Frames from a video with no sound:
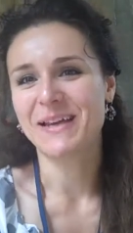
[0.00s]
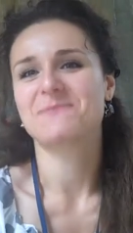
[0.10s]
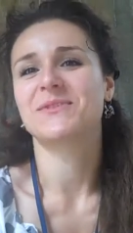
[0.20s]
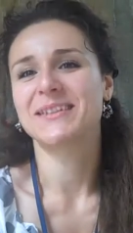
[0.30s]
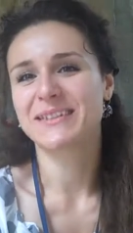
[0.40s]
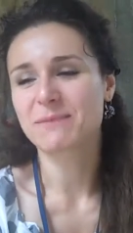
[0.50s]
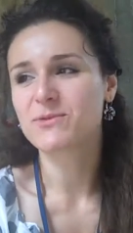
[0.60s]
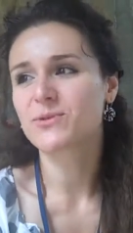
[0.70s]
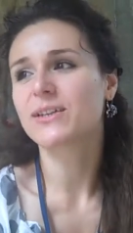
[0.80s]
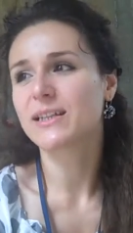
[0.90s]
cam, with the
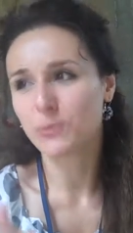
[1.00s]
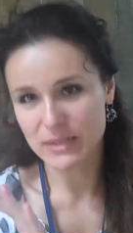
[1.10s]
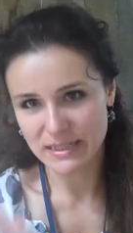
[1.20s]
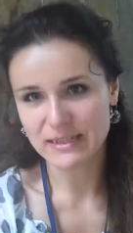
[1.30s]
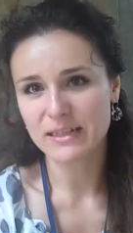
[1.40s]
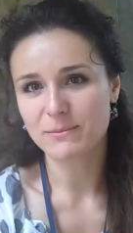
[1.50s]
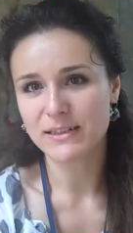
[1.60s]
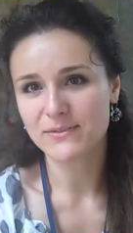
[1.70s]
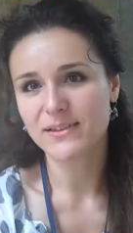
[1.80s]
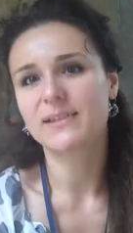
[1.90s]
Samsung, it was a little
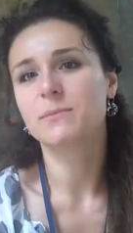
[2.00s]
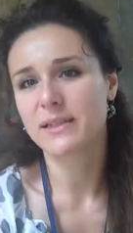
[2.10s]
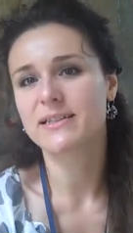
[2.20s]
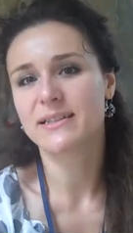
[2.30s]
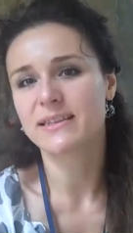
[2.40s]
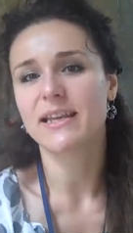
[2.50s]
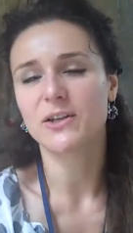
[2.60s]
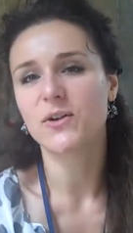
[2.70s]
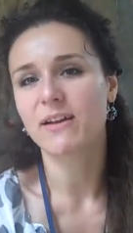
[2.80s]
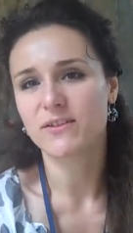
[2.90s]
bit difficult because they
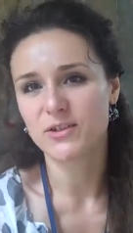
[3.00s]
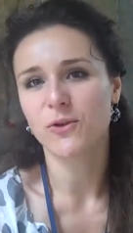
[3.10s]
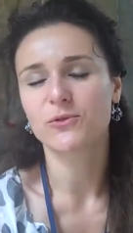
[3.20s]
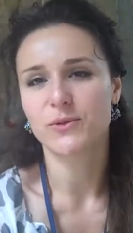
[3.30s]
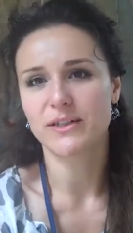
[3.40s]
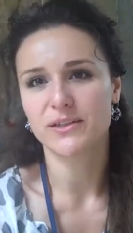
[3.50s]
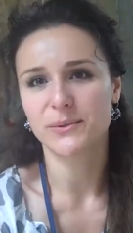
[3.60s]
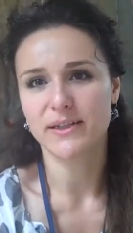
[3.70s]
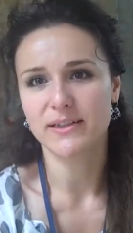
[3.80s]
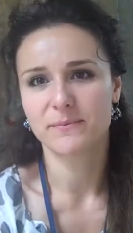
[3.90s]
don't have the software
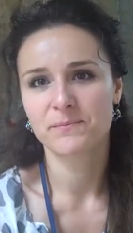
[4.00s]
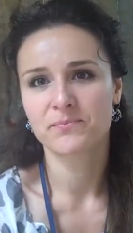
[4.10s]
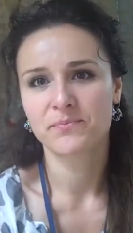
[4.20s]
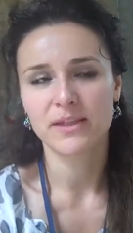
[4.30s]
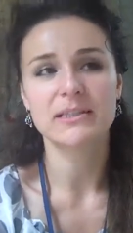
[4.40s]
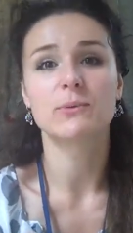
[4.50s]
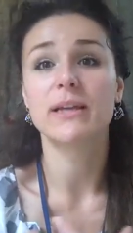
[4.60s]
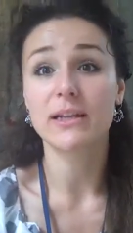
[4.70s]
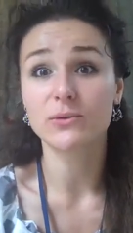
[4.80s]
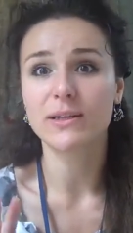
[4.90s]
integrated. So we
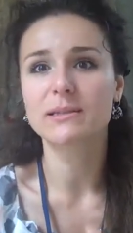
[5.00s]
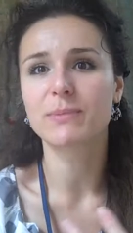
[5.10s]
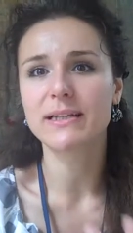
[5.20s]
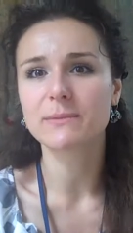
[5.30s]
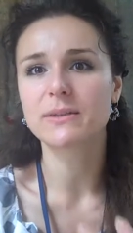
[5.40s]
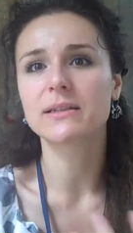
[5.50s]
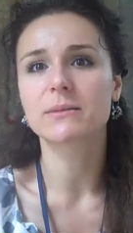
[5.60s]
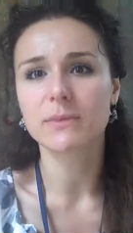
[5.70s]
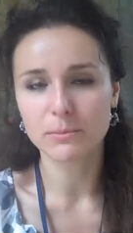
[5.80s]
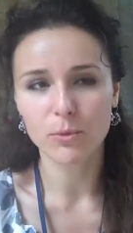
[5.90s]
had to explain them a
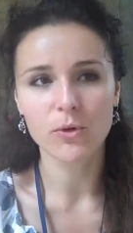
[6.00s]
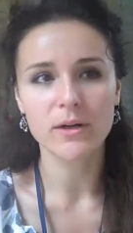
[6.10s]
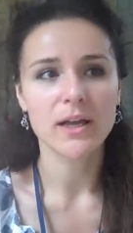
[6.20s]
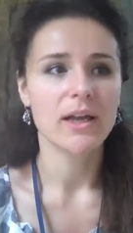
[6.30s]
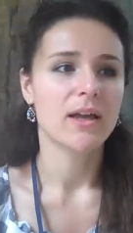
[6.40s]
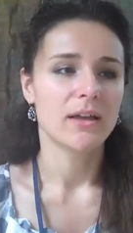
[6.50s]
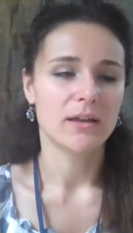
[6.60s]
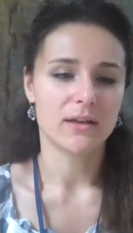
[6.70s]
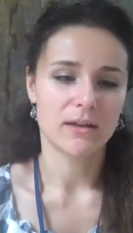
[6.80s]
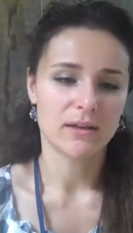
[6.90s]
little bit more
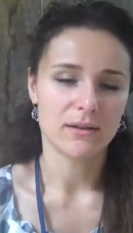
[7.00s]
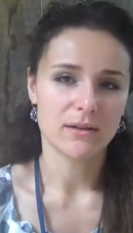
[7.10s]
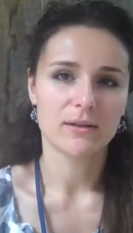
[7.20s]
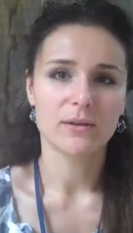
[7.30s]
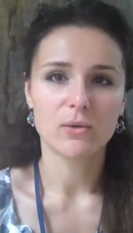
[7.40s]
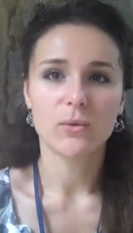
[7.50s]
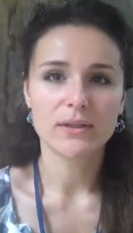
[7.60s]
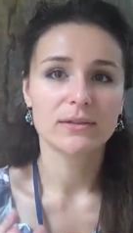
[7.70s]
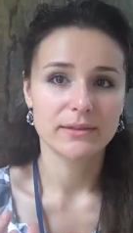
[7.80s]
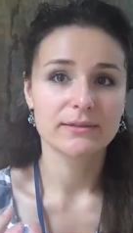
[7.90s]
uh,
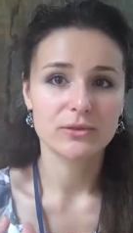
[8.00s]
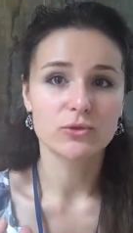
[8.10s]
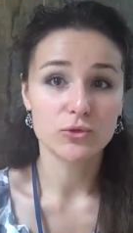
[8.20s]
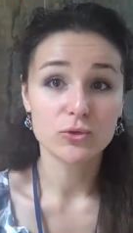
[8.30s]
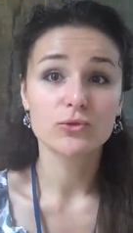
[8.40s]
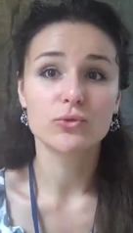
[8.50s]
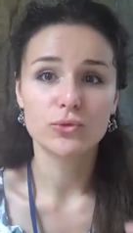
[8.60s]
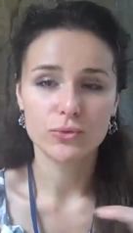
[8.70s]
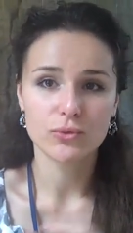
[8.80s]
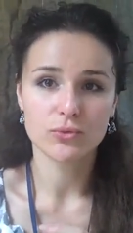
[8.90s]
what to do
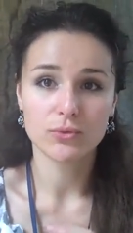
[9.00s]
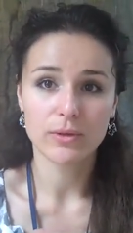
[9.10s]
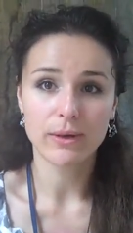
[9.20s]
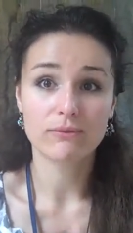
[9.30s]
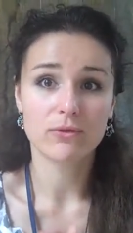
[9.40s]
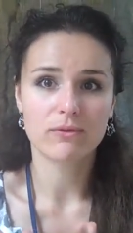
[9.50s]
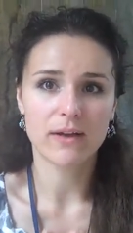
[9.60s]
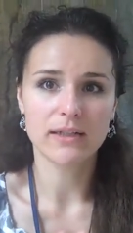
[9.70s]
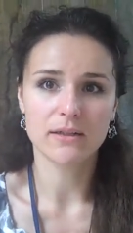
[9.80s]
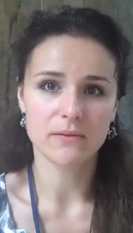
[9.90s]
to, to arrive to a
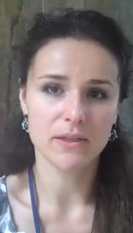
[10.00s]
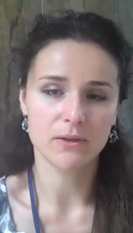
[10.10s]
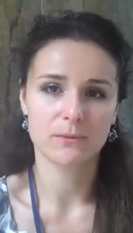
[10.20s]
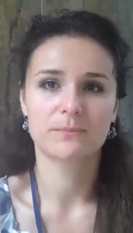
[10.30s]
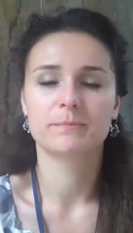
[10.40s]
final video.